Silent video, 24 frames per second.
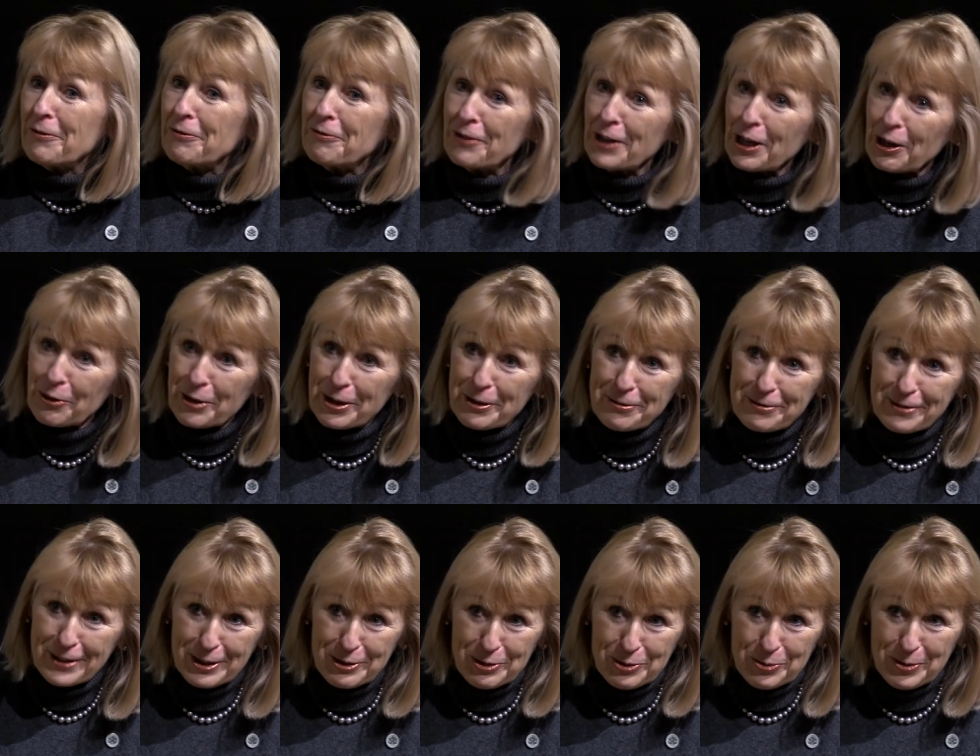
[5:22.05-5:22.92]
fairy
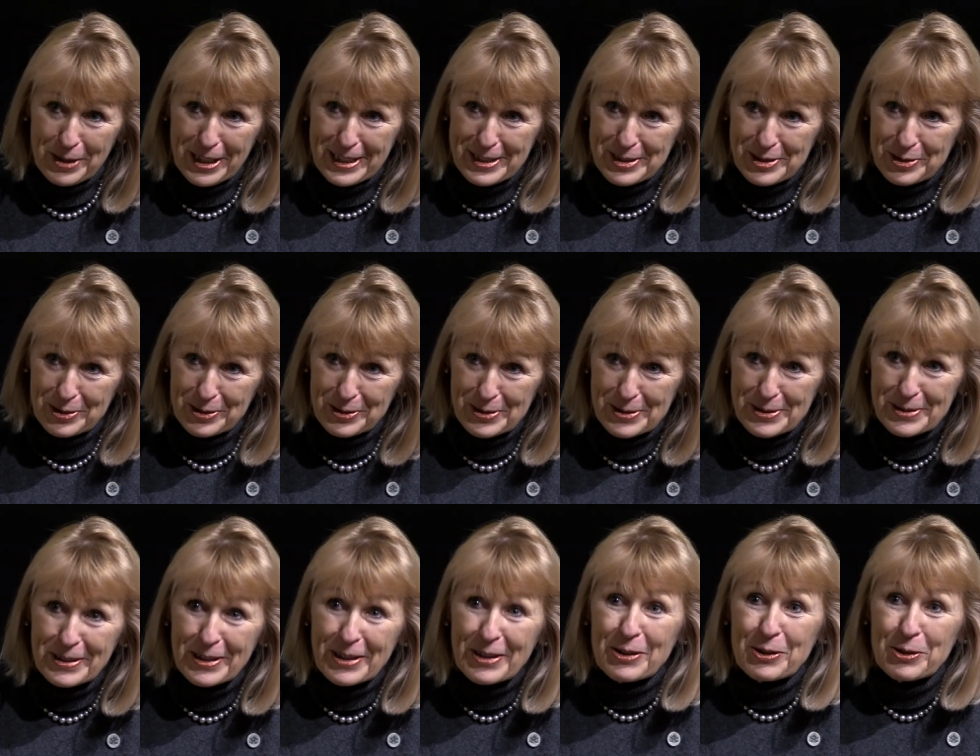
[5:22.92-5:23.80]
fundraisers
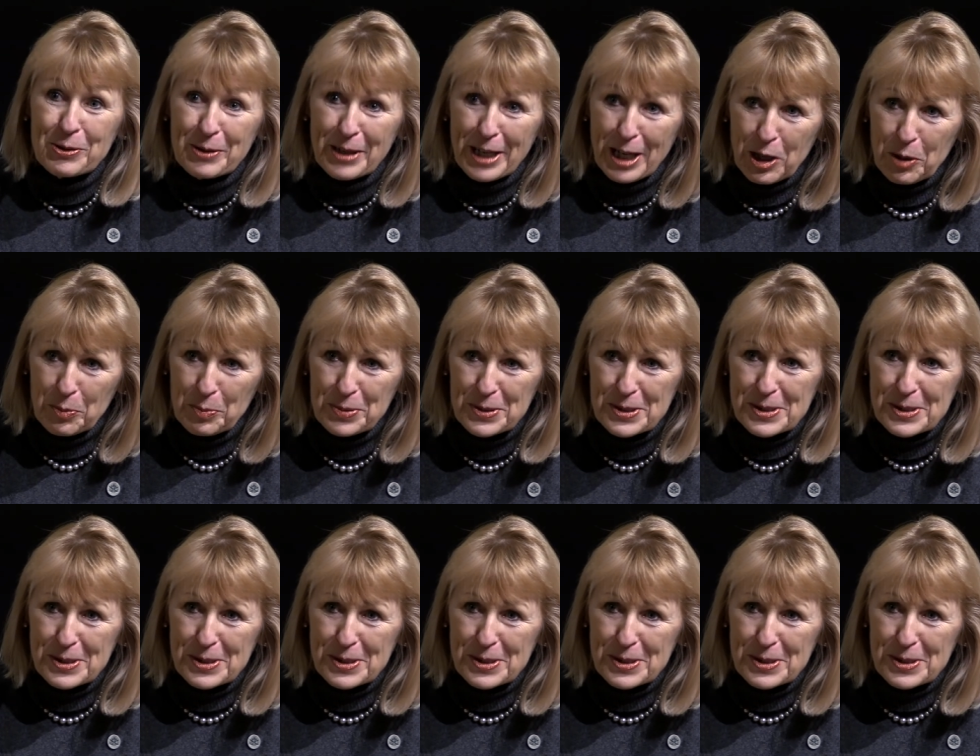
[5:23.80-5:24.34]
who help